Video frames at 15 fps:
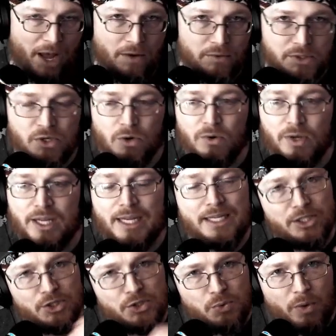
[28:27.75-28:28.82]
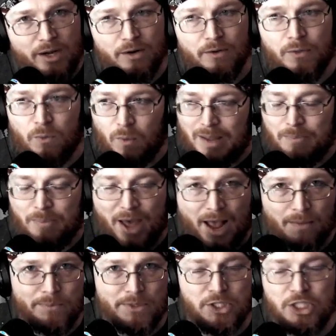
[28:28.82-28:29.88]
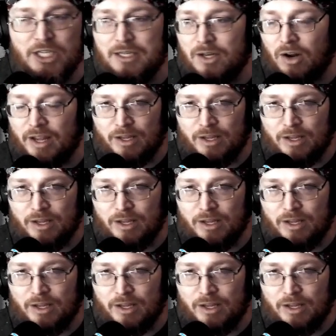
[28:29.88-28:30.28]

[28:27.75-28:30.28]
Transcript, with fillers: I was going into Twitter, the Wayback Machine,